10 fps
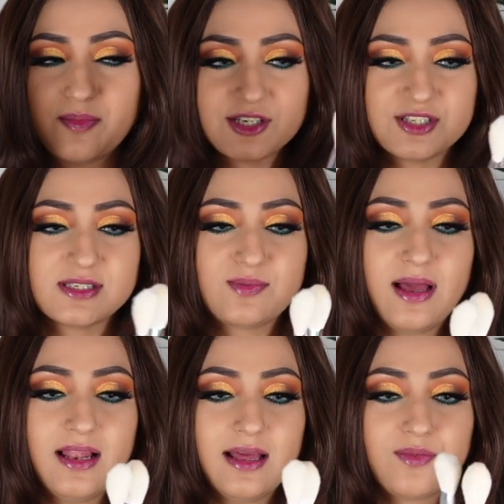brush as
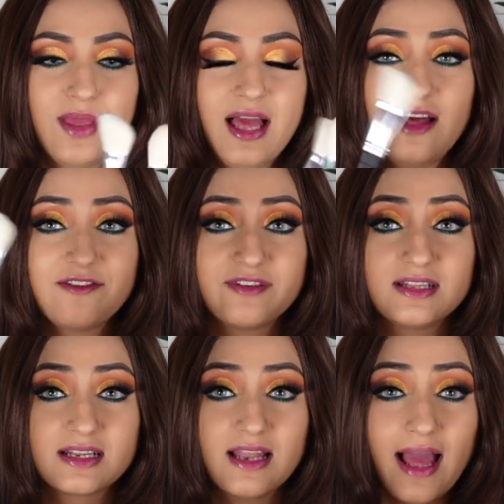well, and we have a
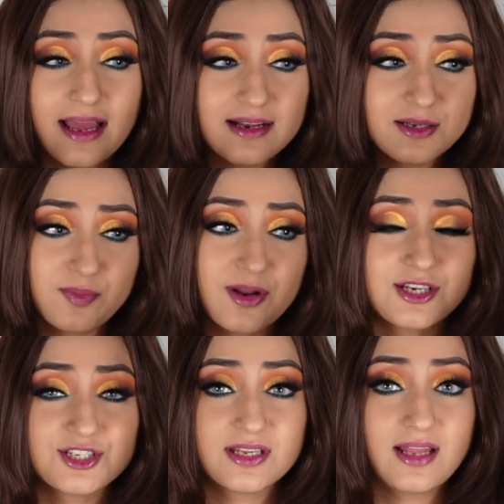little angled
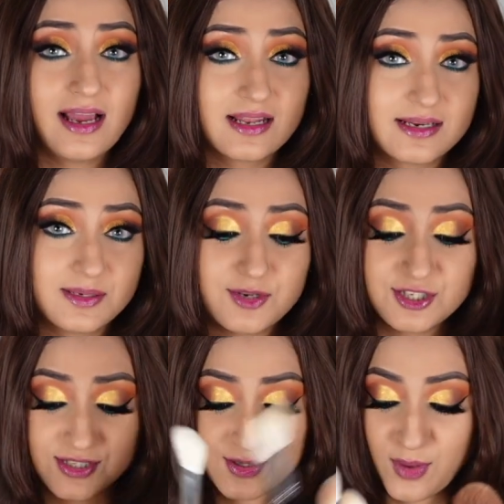brush and a highlighter
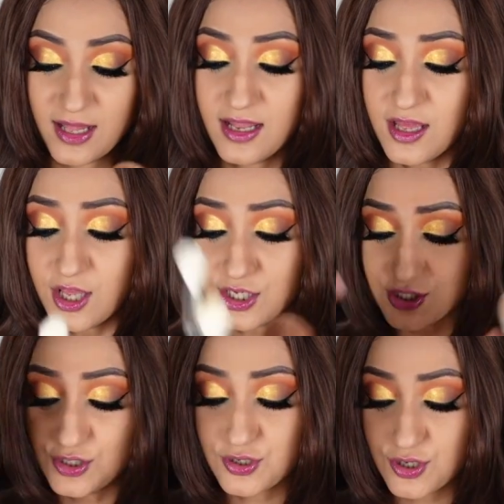brush as well.
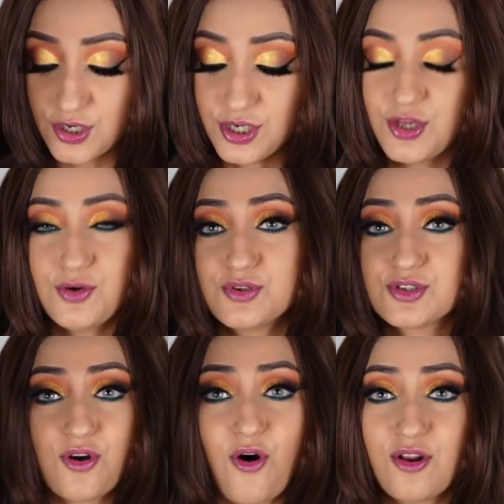So you could
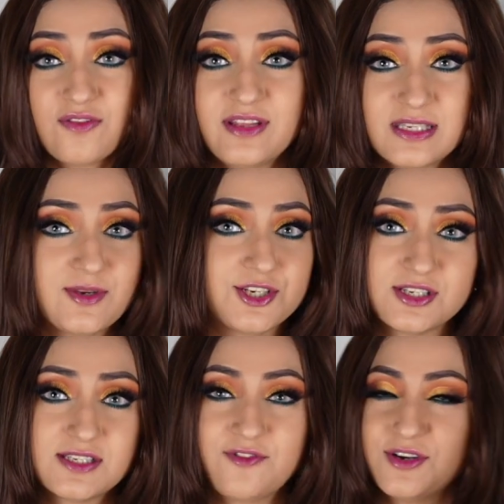use all of these
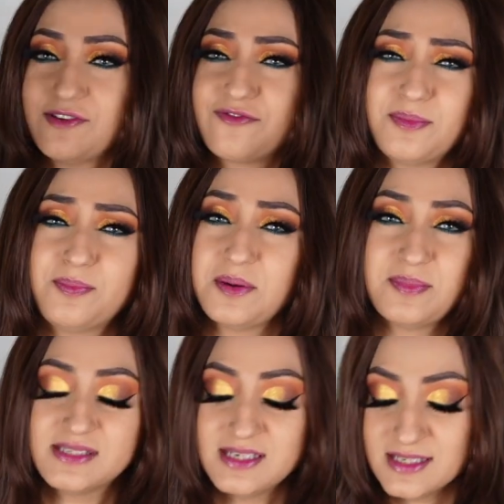brushes for different
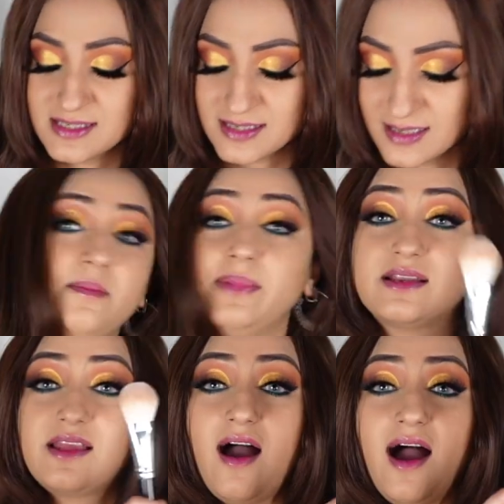purposes.
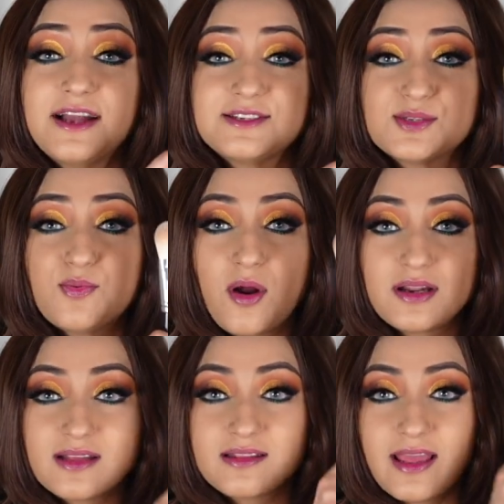But yeah, I just
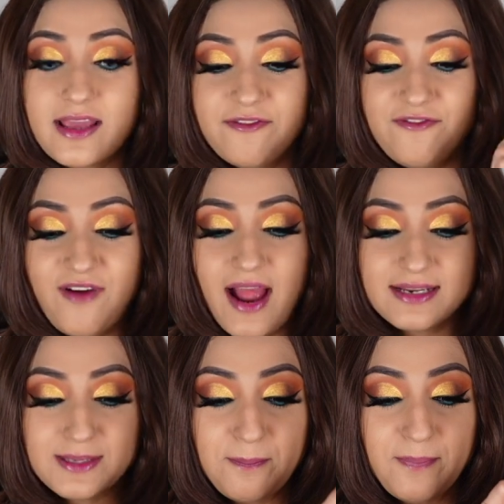want a thick,
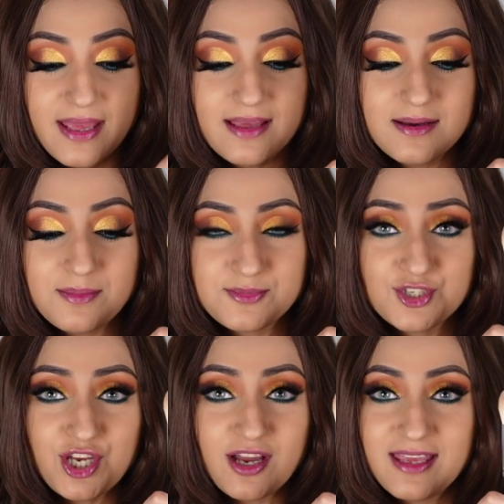fat, big,
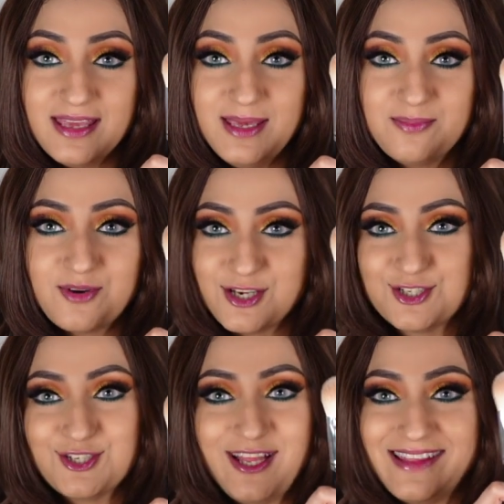chunky
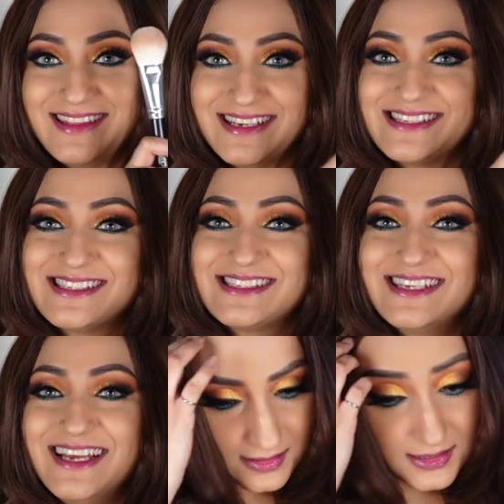brush like
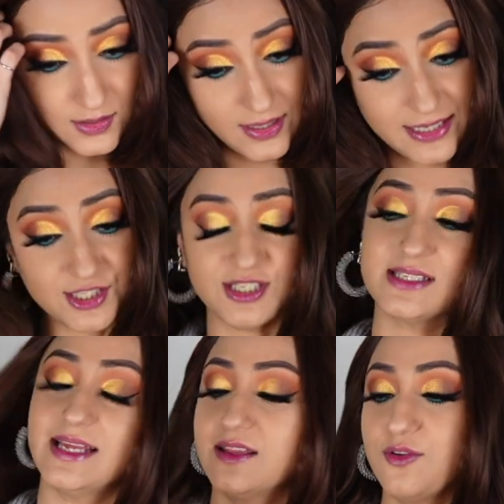this. So let's
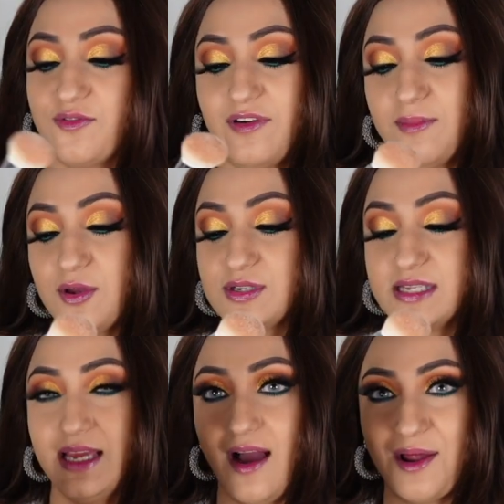just take the Rufa
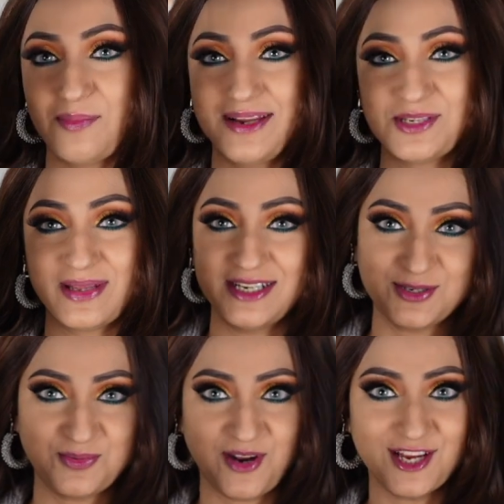Beauty R B
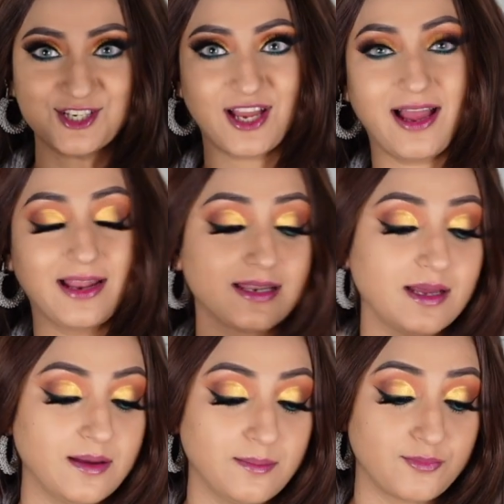twenty-two brush
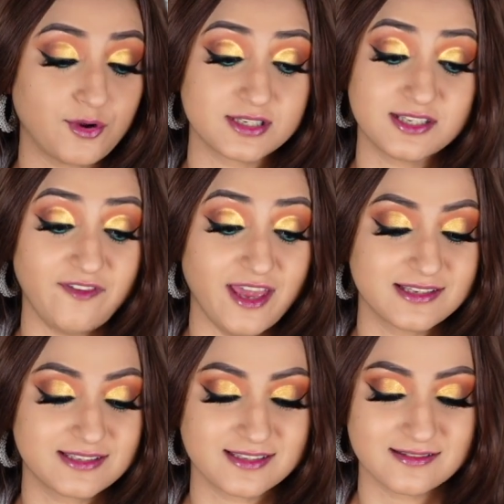and bronze the
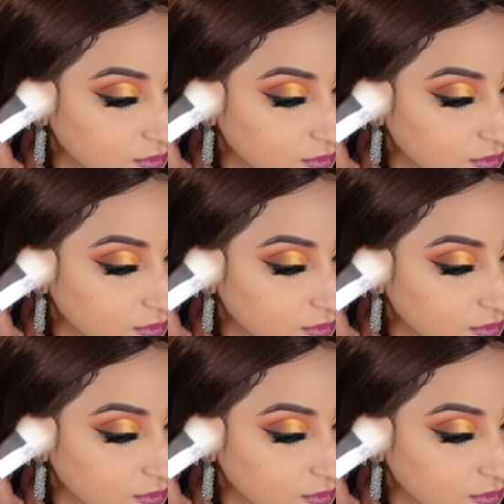face.